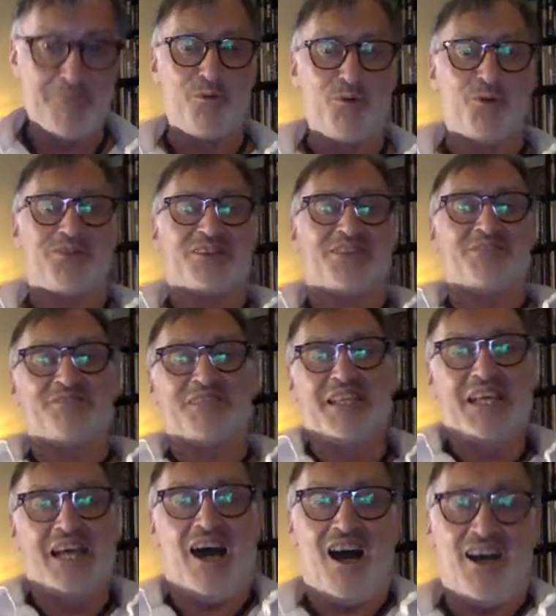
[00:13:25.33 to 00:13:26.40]
more than
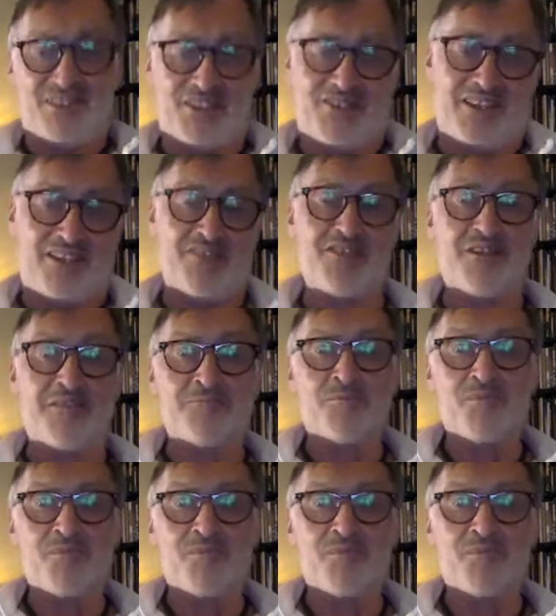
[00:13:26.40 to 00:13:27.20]
other things.